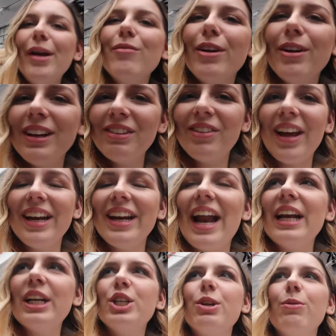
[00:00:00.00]
I'm very excited,
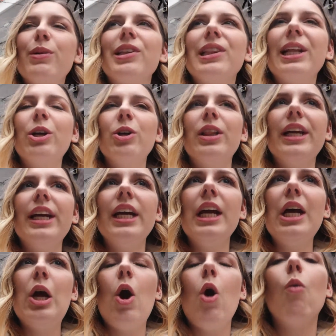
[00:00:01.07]
and she was literally
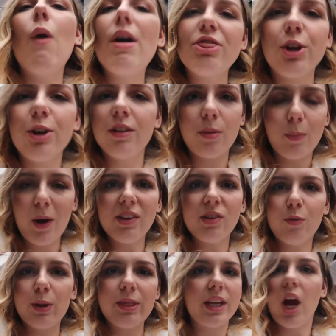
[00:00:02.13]
1/3 of the price
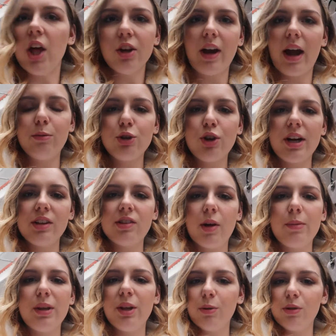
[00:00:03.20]
of what the other guy was trying to sell
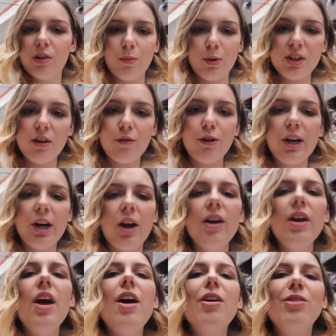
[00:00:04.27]
me. There was someone different here,
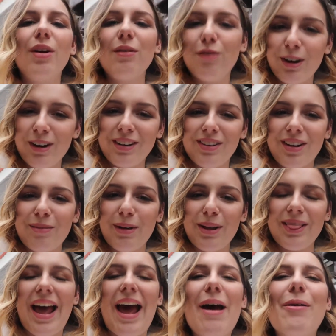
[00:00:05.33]
so I'm very excited
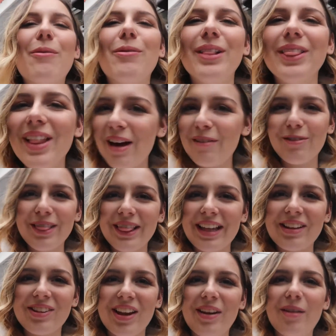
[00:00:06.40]
about that. We love when
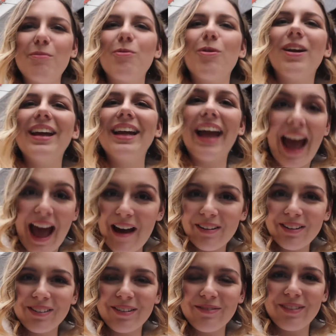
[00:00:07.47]
things end up working
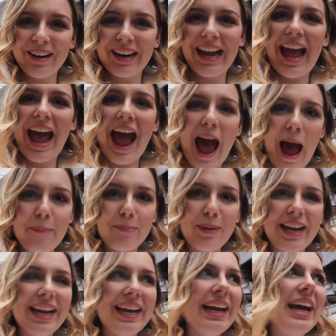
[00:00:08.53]
out, so I'm very
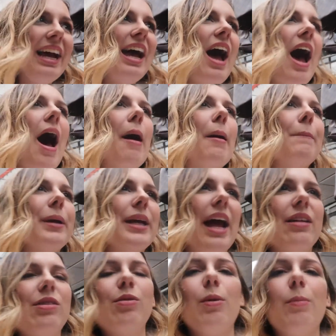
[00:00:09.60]
happy. But
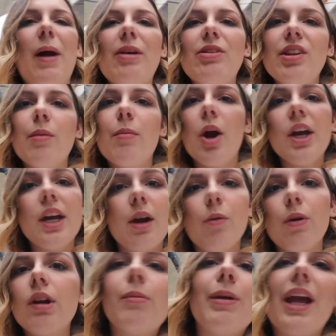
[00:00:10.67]
yes, we're browsing the market.
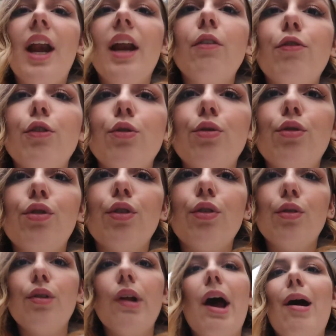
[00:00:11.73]
We're going to be getting food
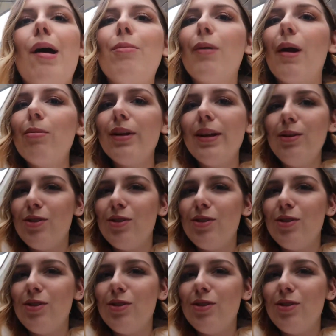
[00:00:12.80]
soon, probably